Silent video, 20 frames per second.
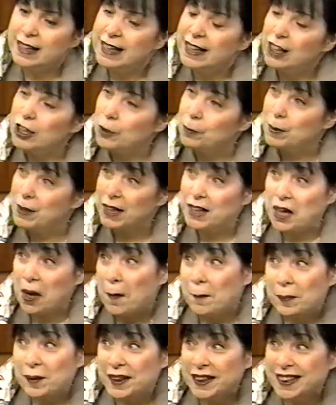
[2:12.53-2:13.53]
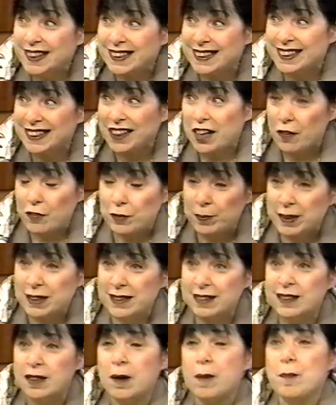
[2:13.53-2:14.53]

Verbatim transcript: helping companies and governments